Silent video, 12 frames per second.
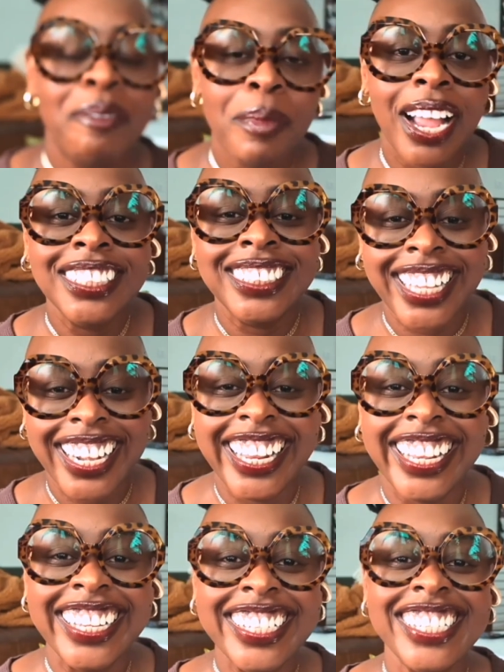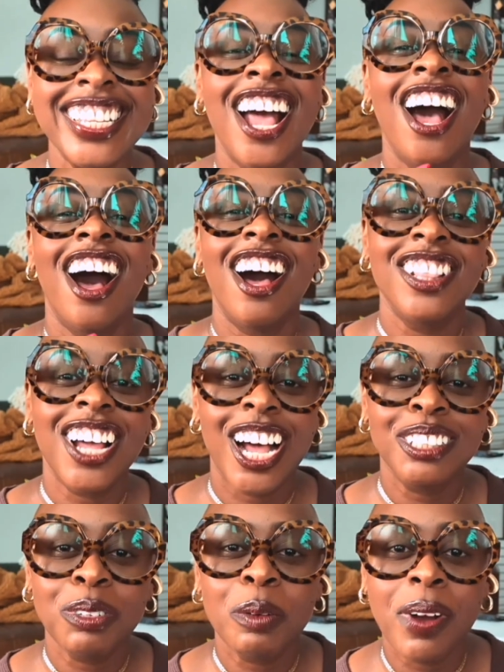my settings on the
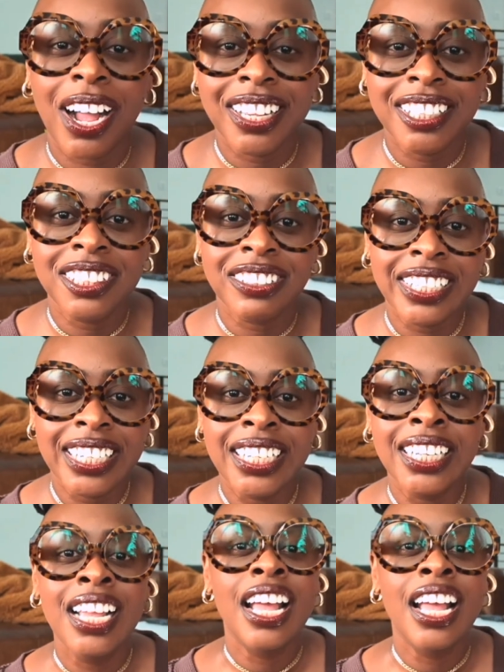Osmo Pocket three